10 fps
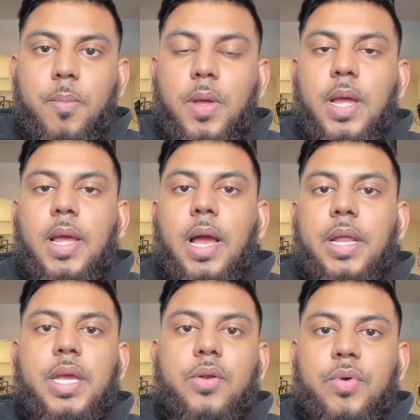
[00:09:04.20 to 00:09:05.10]
them
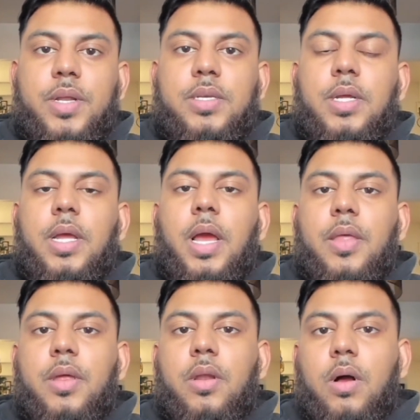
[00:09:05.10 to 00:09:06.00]
and iterate
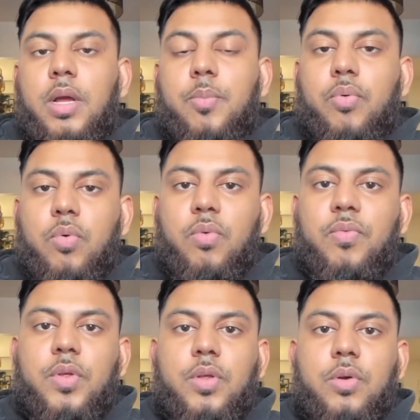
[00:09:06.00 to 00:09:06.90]
and then uh,
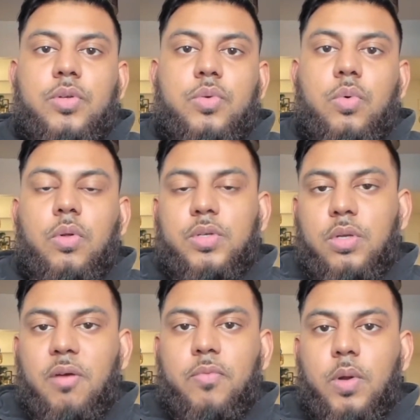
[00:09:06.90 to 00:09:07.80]
improve your tool or
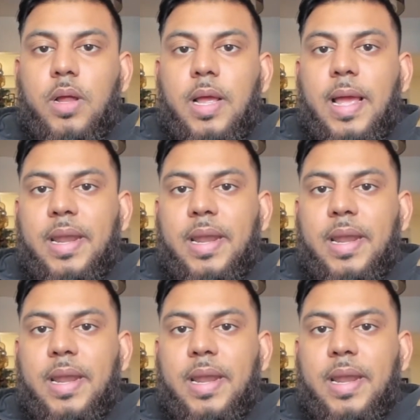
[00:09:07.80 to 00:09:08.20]
software.